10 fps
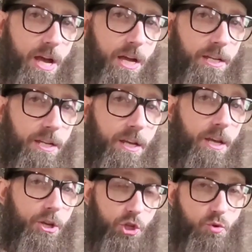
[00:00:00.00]
sign,
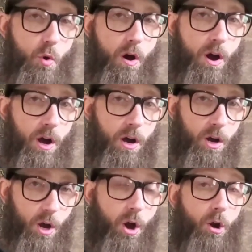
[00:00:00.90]
you
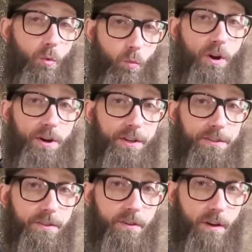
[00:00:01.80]
are
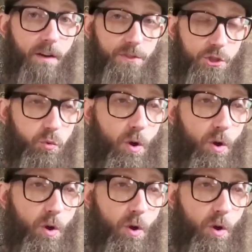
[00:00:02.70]
one of the